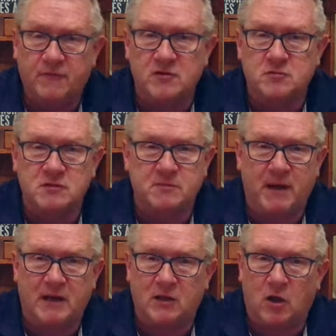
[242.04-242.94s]
First one's
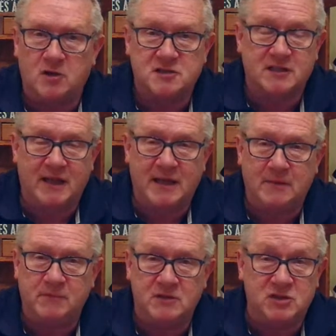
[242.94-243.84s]
about a lost
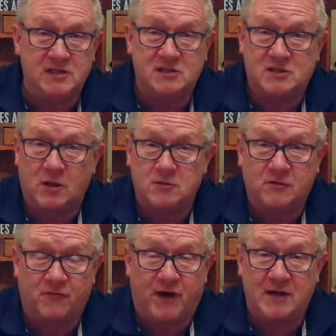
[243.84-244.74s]
lamb that Jesus
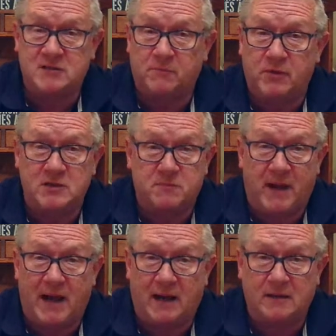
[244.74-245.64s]
goes and finds and brings
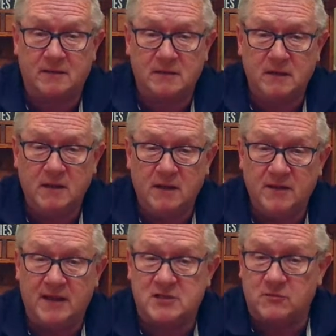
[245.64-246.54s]
back.
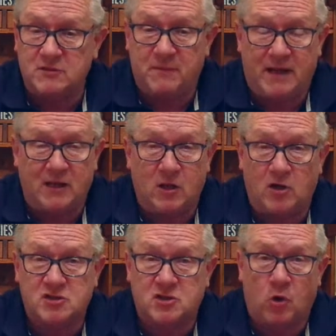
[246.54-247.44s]
The next one is about a
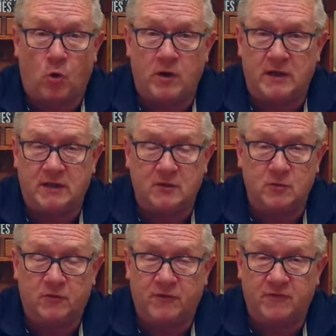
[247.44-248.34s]
lost coin in
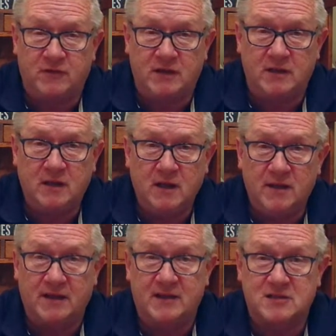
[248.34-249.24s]
Luke 15
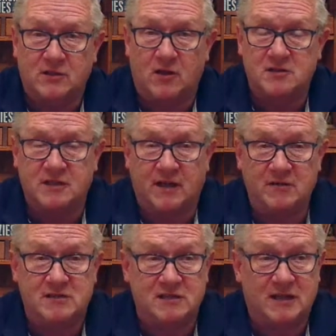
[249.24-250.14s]
that gets lost, and
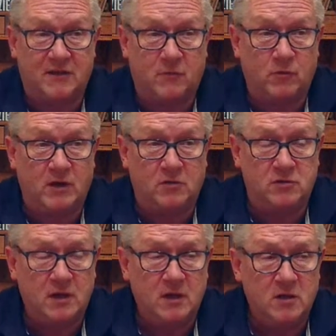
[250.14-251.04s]
now he says how the
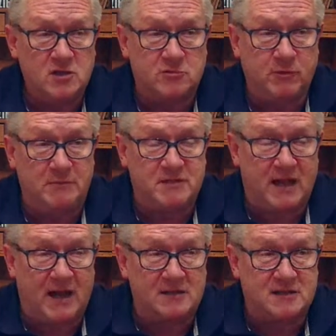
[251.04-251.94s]
widow sweeps
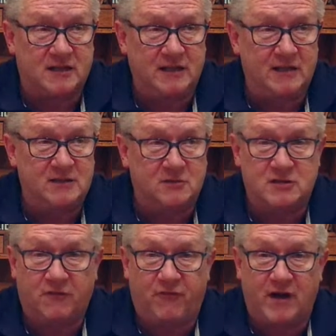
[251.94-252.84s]
the house clean
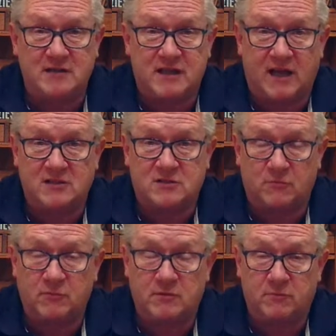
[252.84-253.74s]
until she finds the
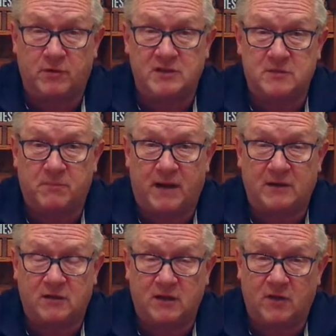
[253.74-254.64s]
house and brings it
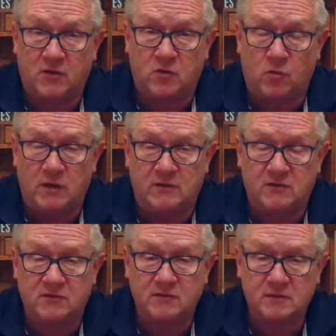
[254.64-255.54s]
back to the other
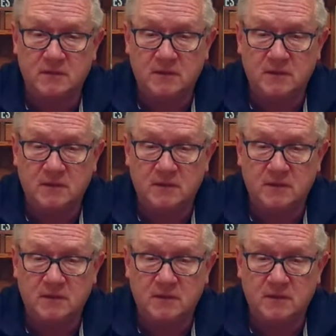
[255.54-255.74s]
coins.